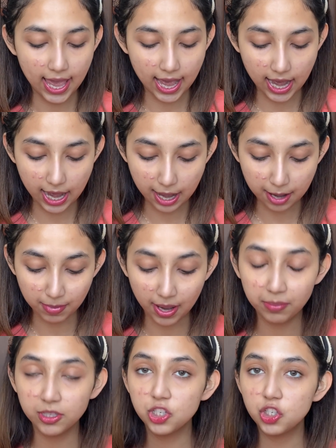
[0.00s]

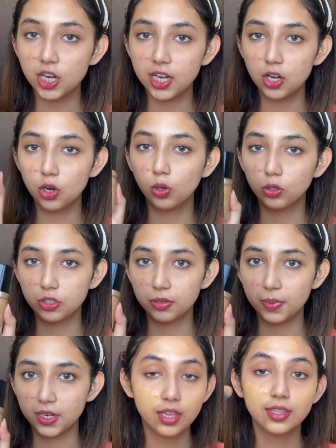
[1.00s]
I'm in the shade Golden Beige.